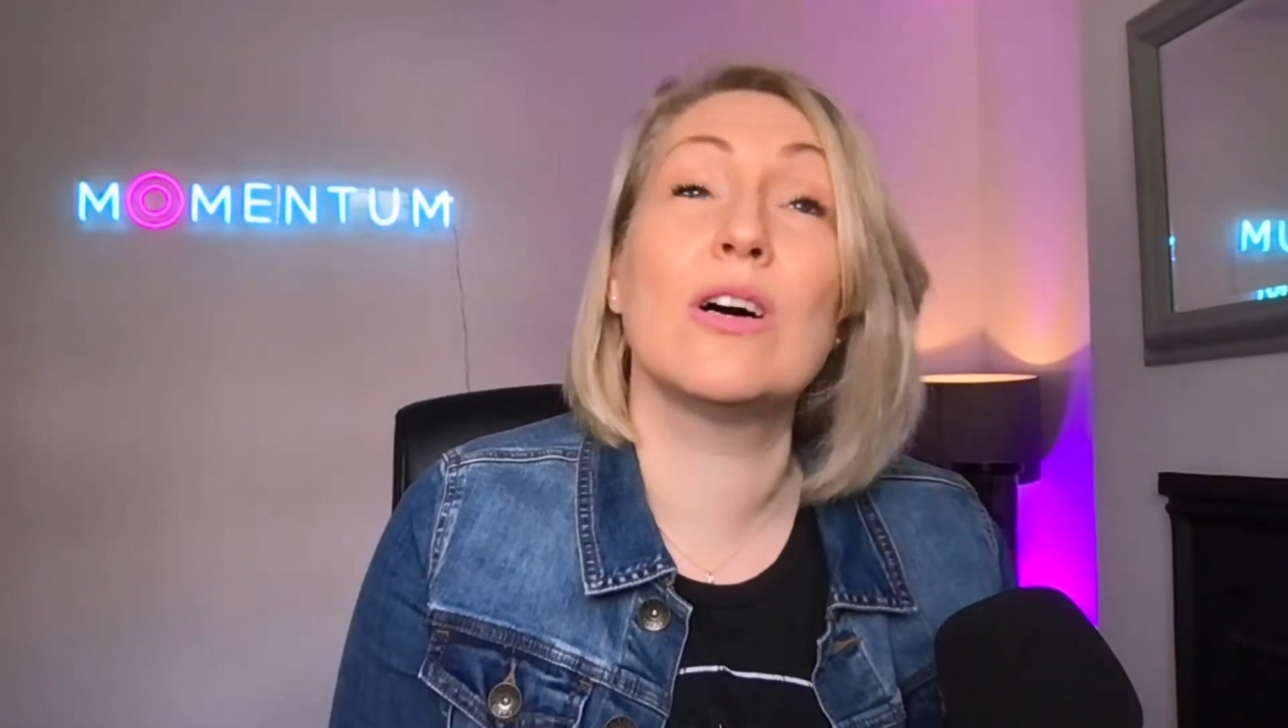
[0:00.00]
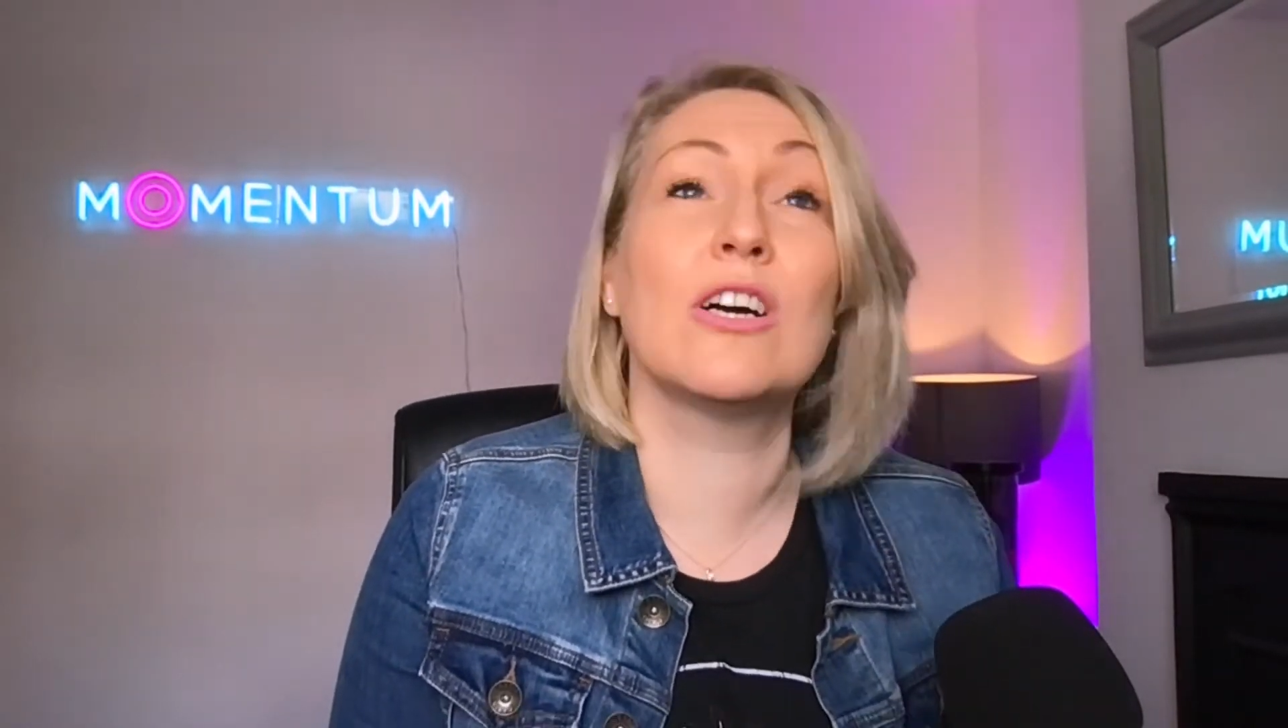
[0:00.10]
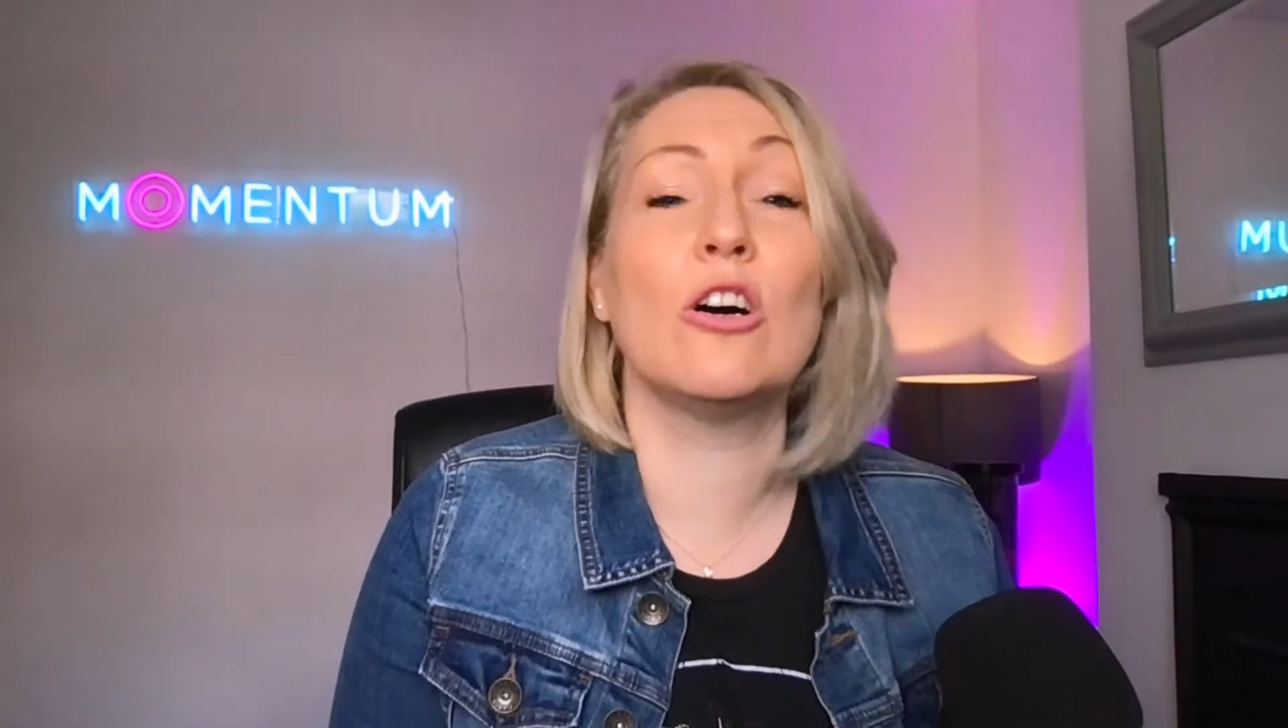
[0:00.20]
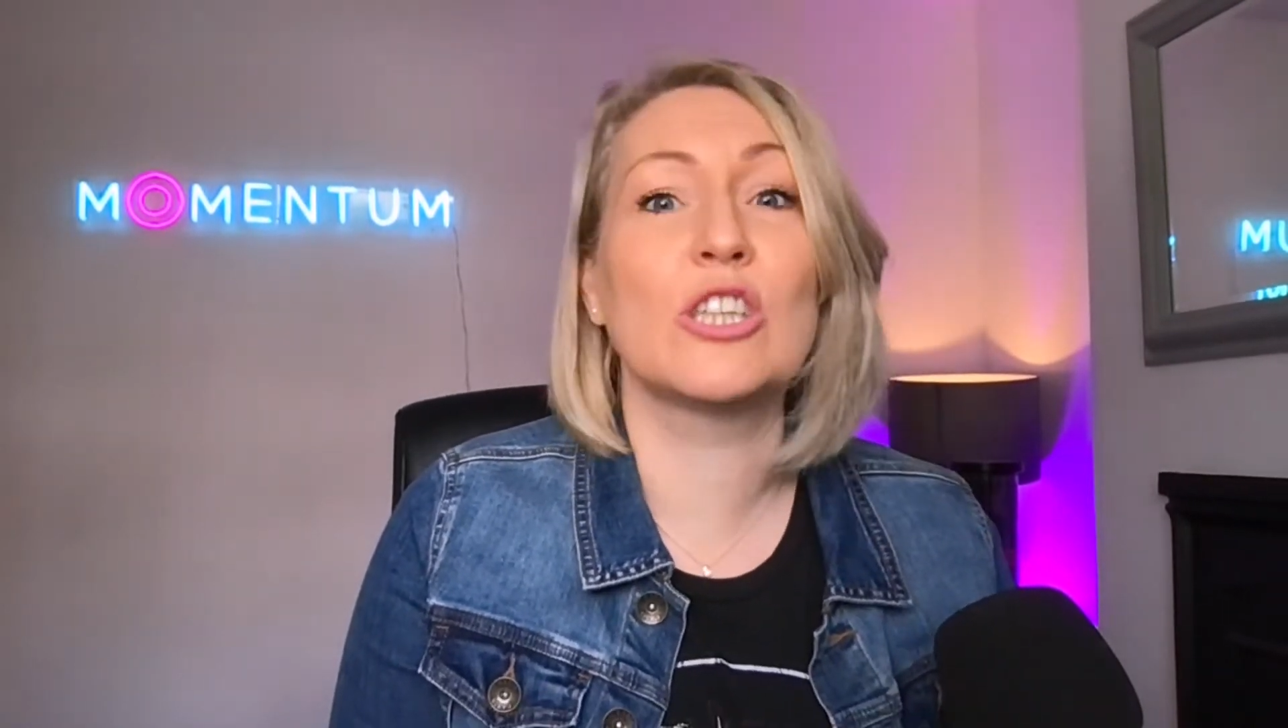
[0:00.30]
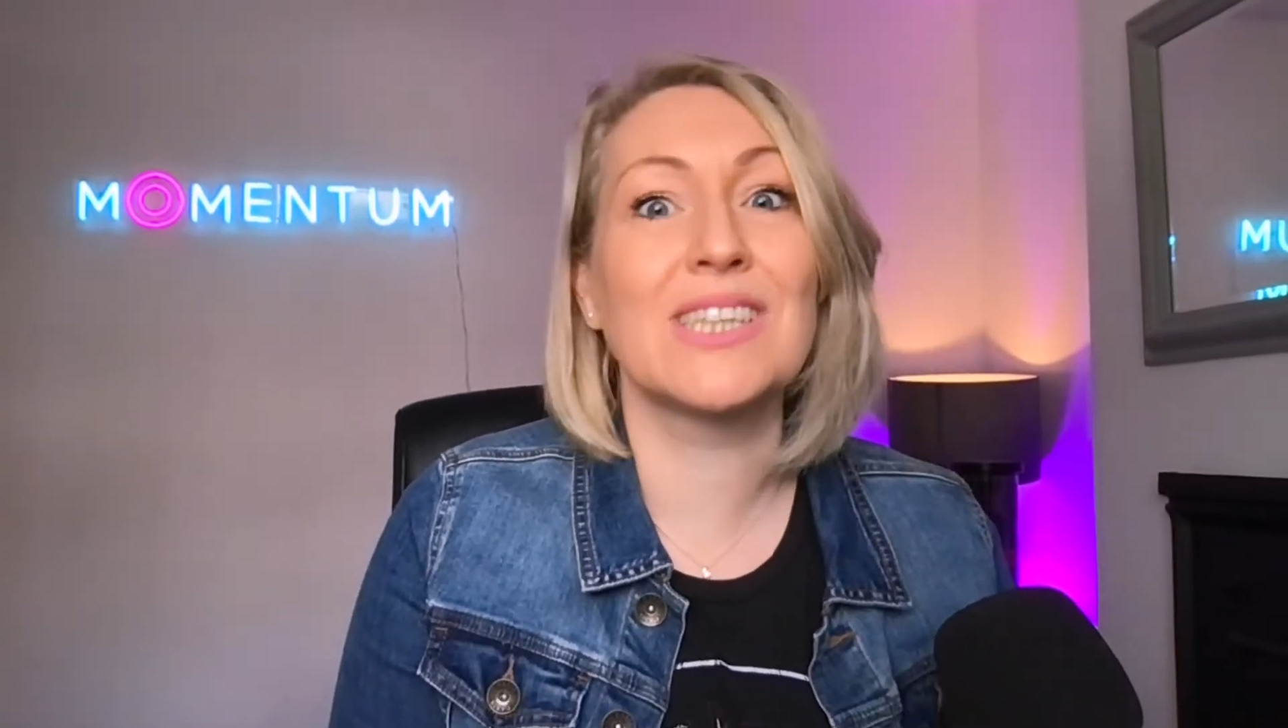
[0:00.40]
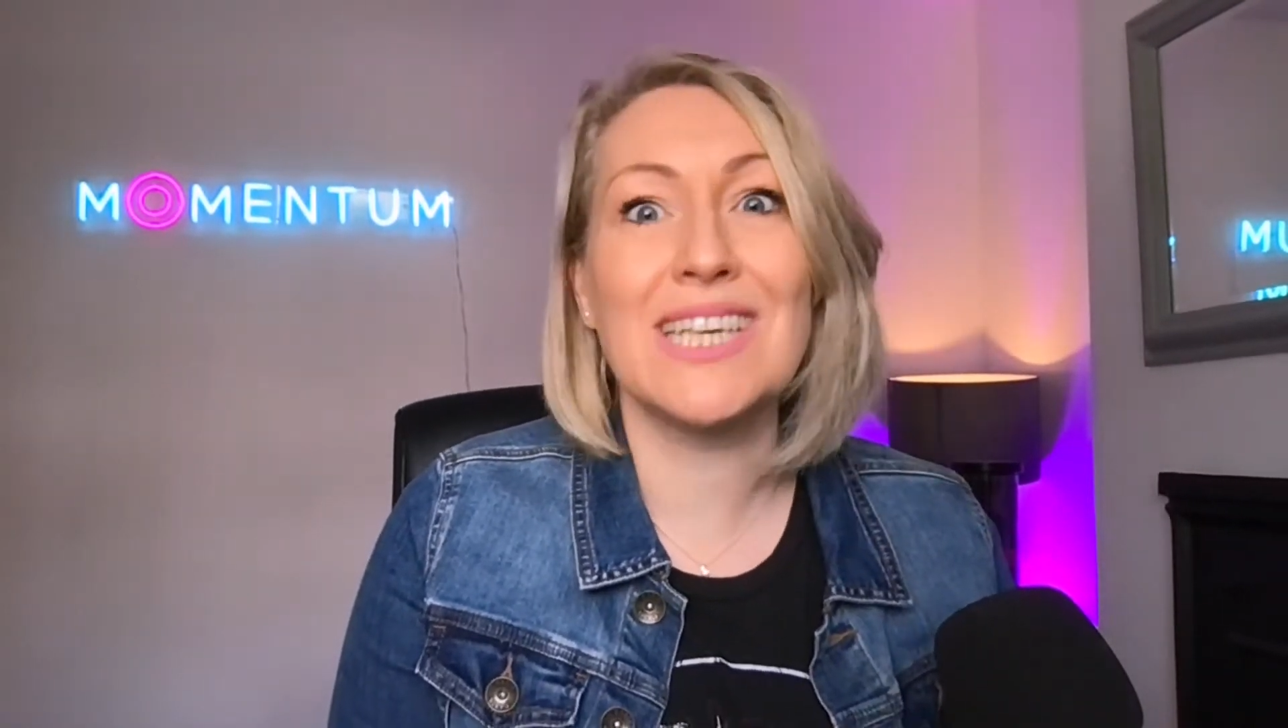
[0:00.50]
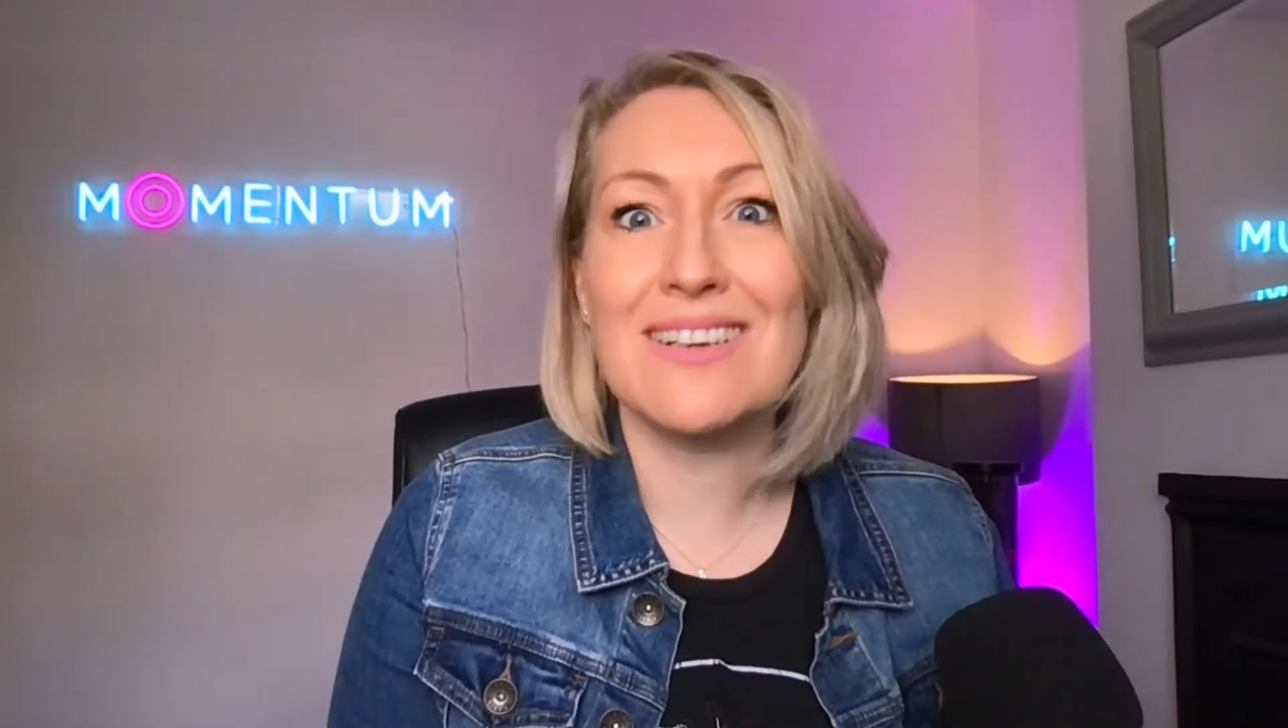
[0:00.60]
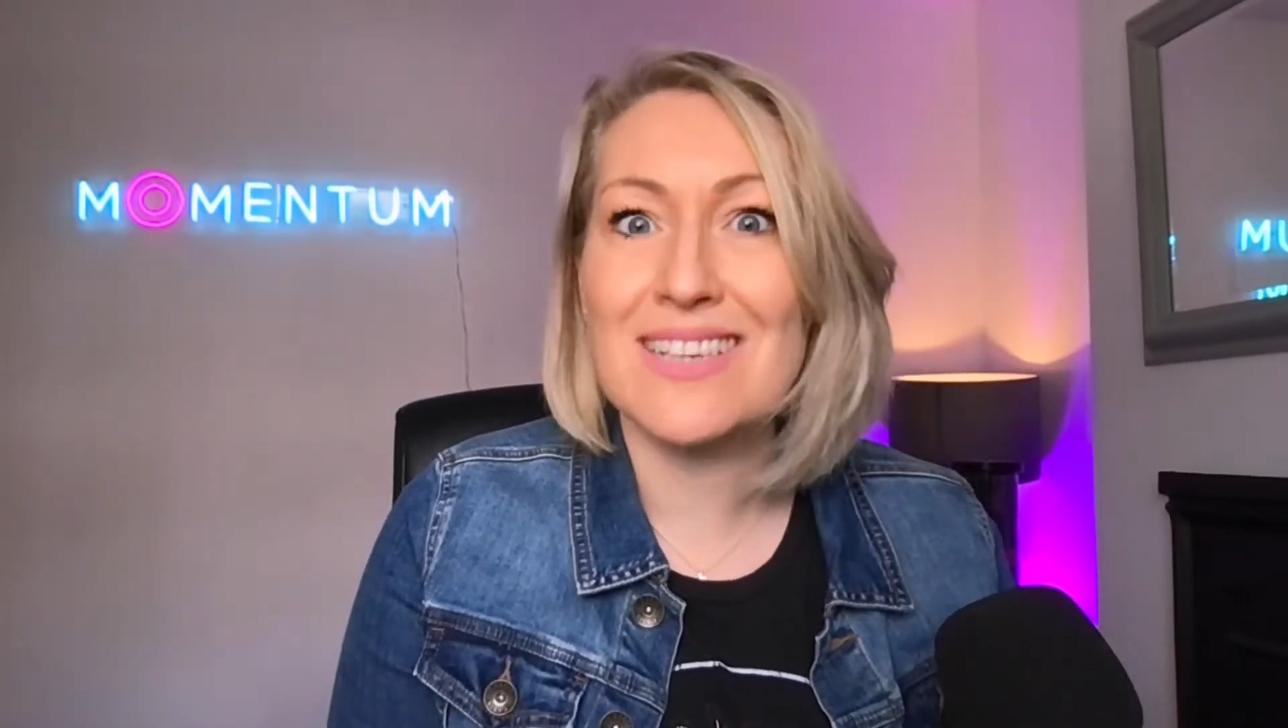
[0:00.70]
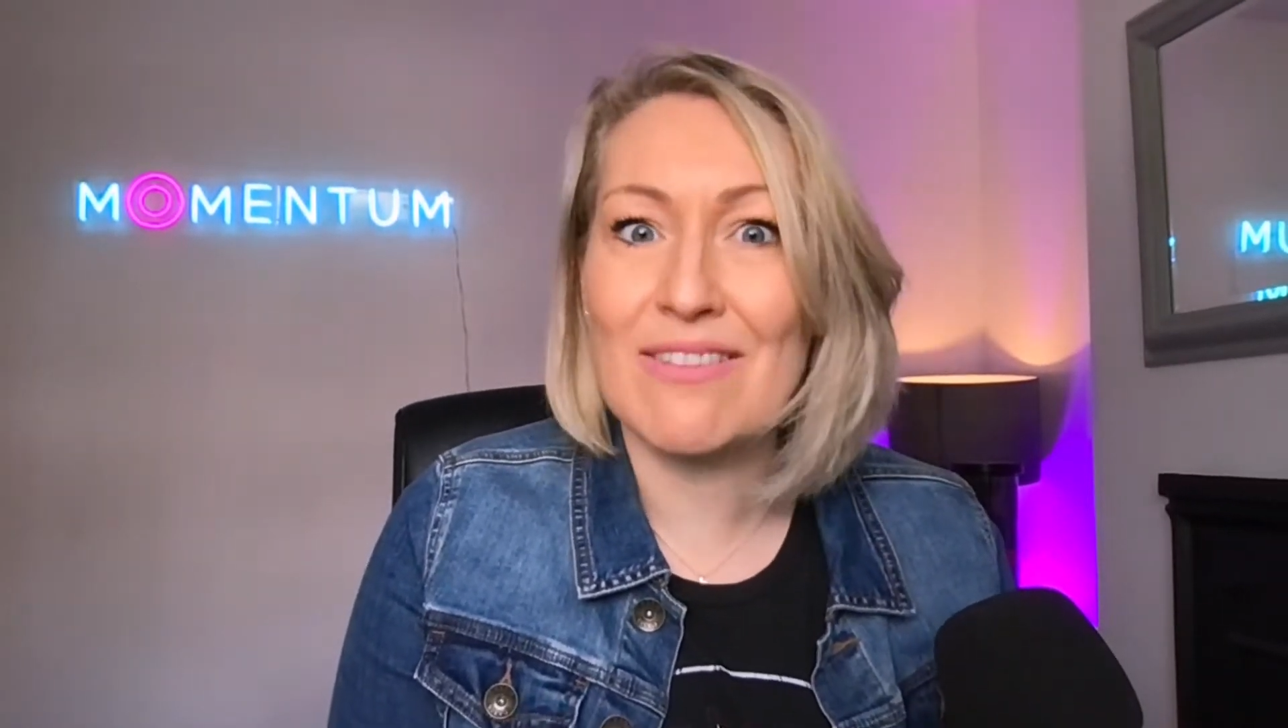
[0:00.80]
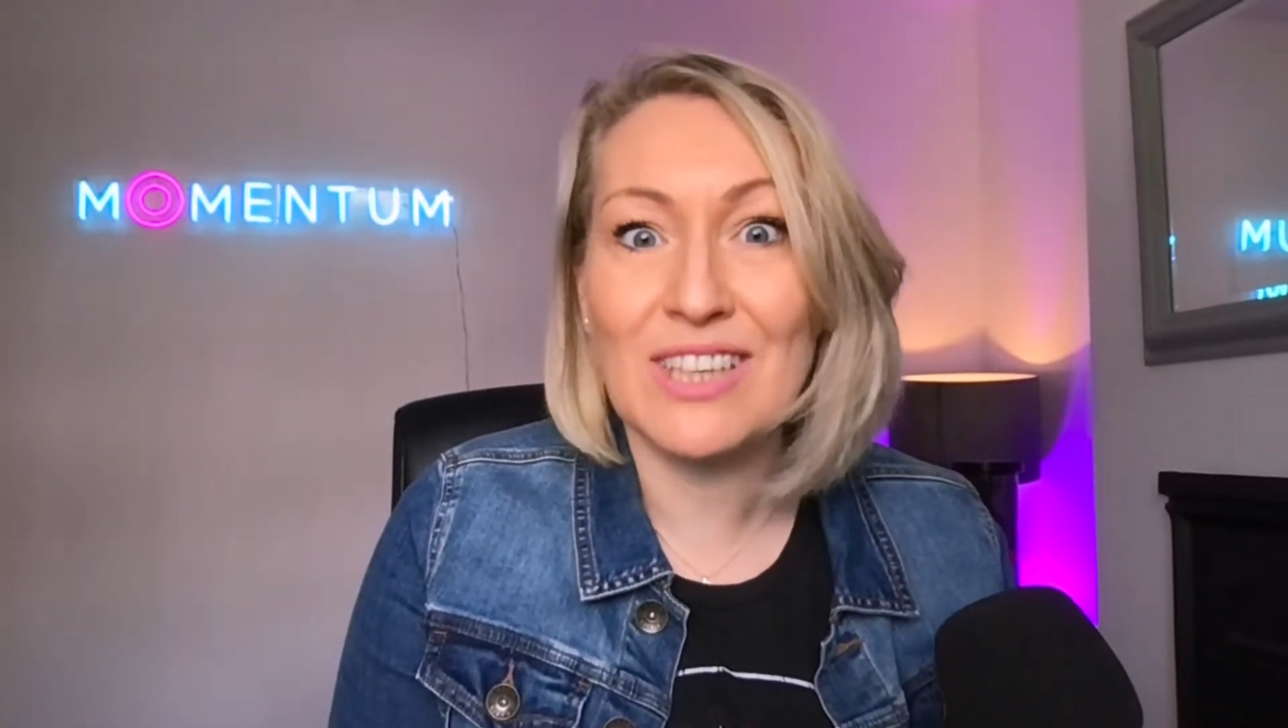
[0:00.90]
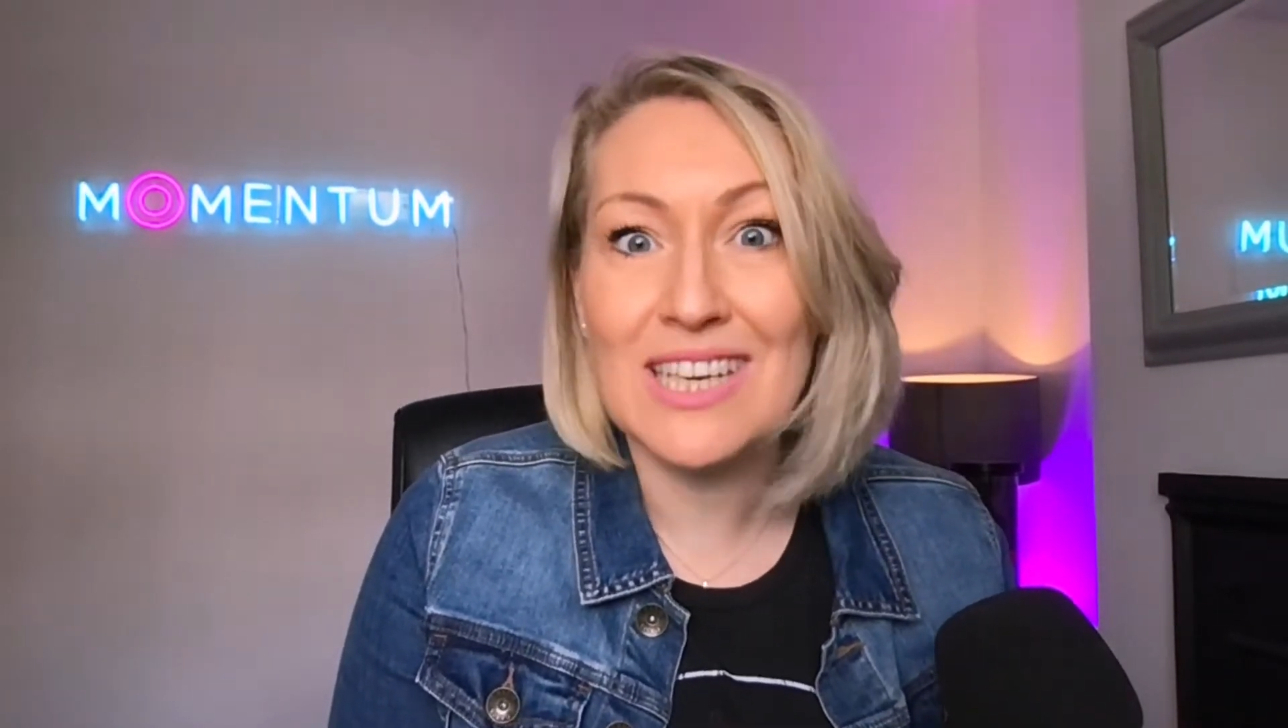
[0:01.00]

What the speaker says: 6-7